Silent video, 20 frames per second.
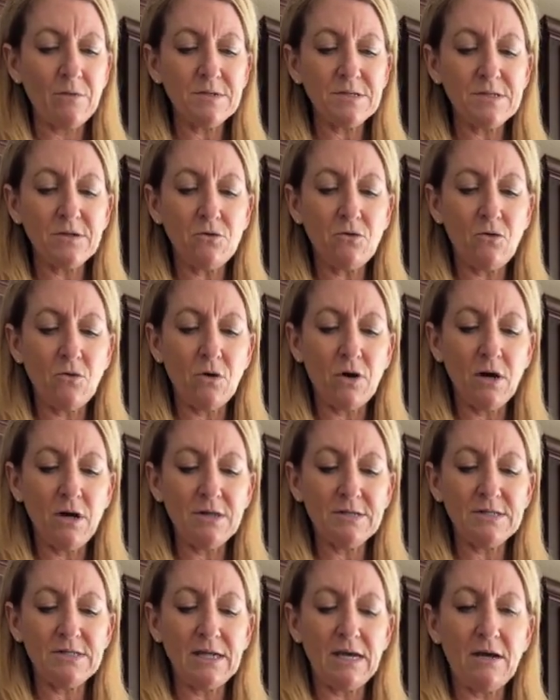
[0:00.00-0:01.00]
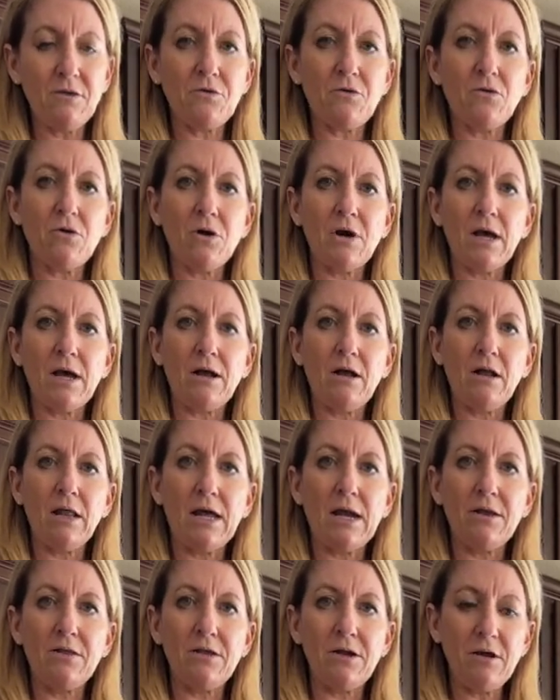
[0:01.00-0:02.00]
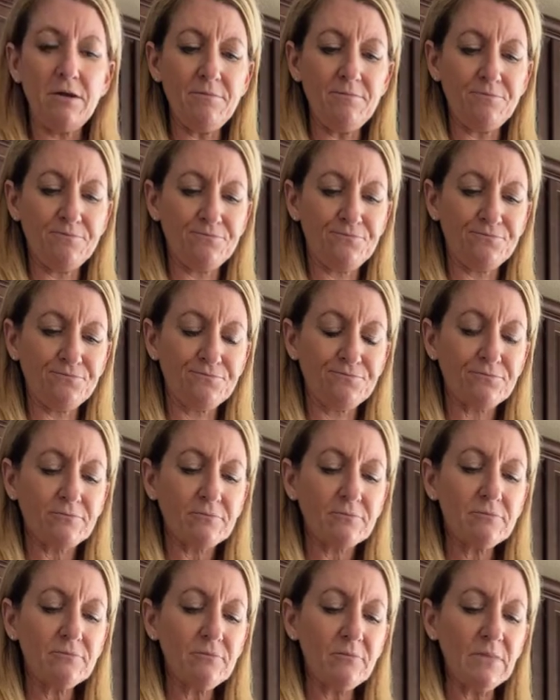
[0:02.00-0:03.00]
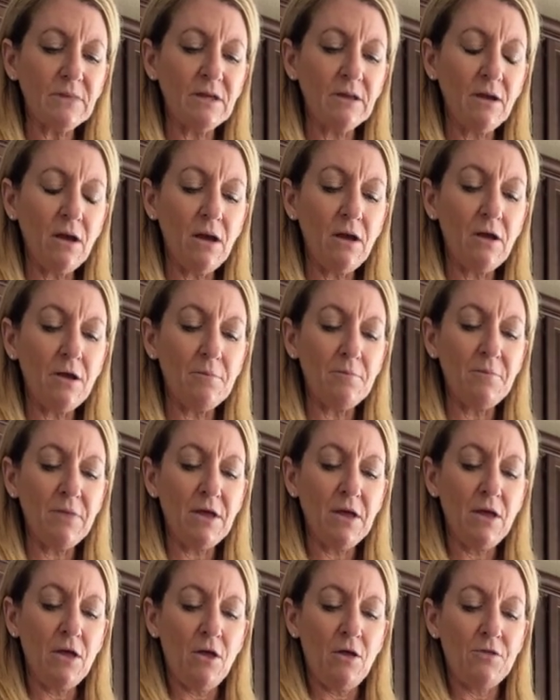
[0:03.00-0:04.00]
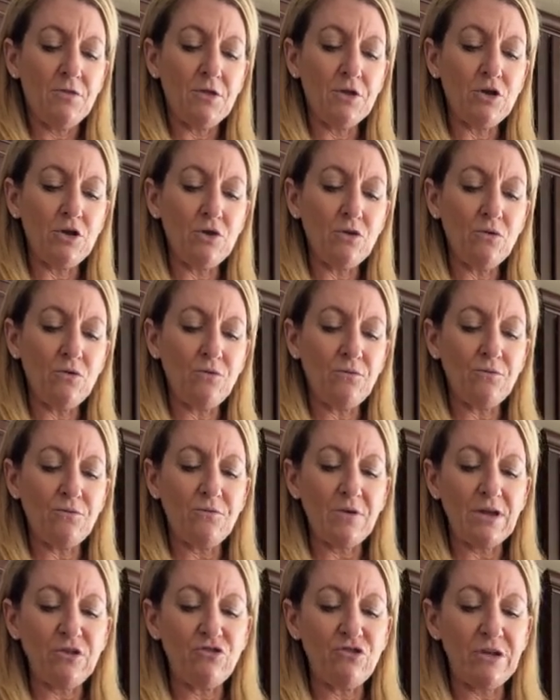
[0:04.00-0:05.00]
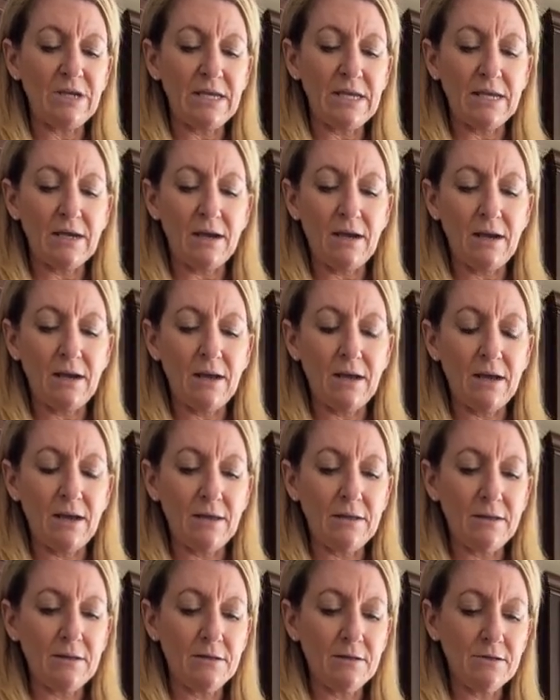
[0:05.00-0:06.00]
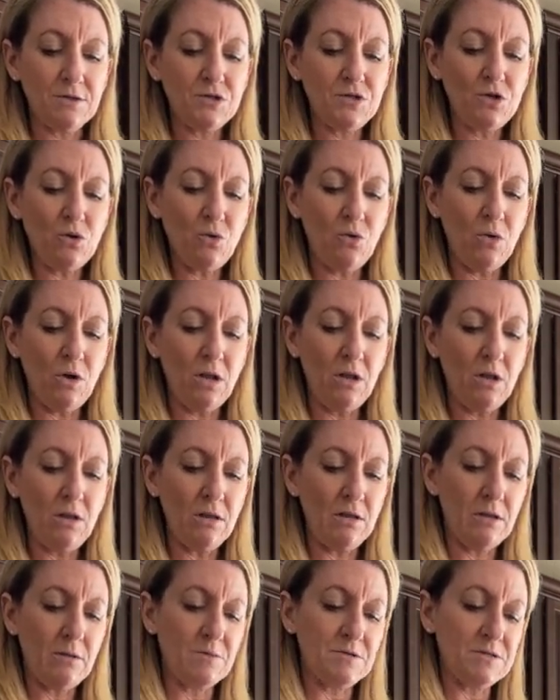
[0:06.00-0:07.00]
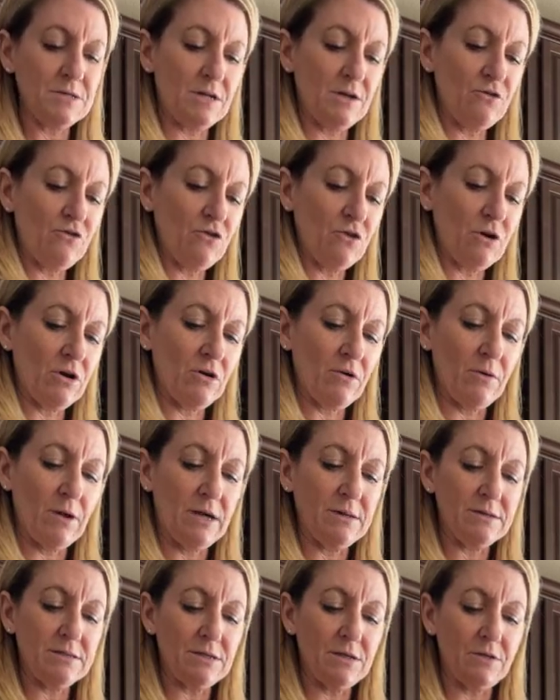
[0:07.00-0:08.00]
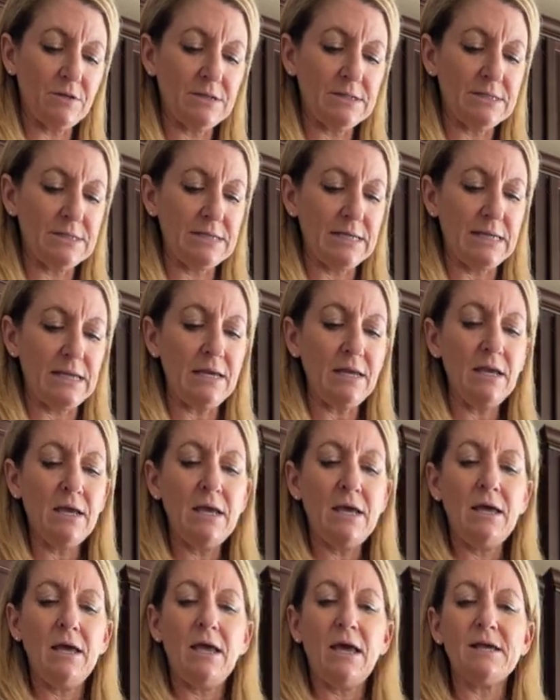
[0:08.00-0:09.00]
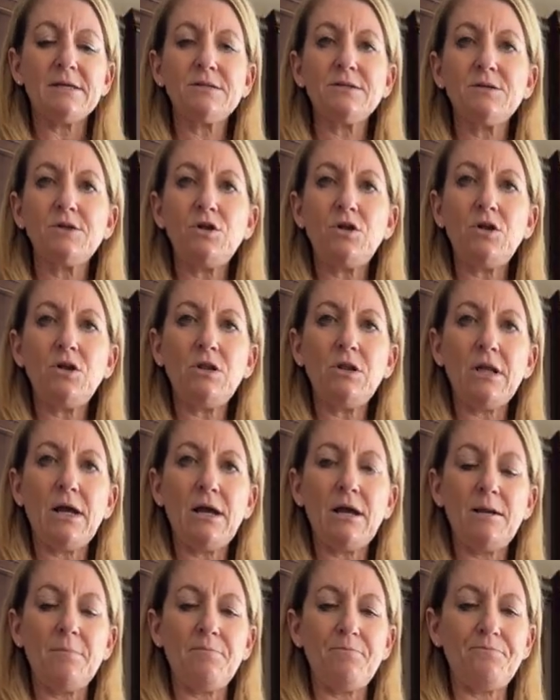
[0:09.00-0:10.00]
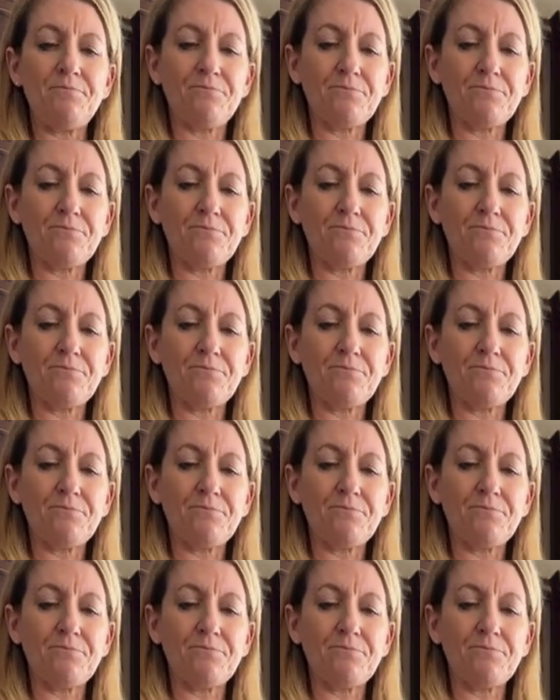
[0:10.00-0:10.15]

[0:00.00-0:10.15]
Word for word: was the corer. See how the corer got all out of there? The new veggie tool, I'm just going to turn it around so you can see, has little